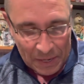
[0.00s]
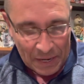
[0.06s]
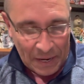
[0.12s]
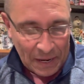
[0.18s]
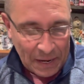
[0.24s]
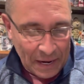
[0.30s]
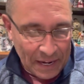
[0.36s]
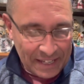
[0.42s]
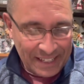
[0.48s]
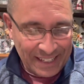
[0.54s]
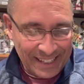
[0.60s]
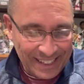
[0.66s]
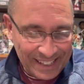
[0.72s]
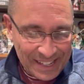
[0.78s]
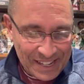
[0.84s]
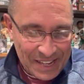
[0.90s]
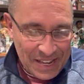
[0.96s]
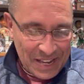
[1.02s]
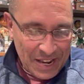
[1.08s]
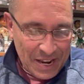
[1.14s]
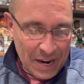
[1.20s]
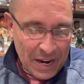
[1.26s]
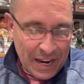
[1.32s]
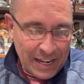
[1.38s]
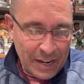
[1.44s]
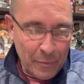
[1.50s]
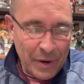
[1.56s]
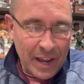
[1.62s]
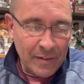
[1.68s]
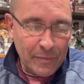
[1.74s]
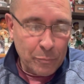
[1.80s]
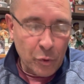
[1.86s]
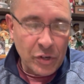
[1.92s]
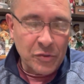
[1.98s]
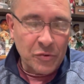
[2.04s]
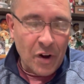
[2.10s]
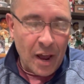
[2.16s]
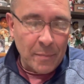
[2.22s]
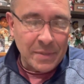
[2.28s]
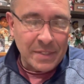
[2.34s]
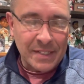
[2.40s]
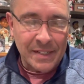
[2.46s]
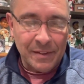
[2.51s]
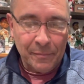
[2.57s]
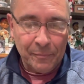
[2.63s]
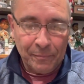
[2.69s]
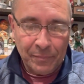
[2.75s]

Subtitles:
And then we have Brooks Robinson,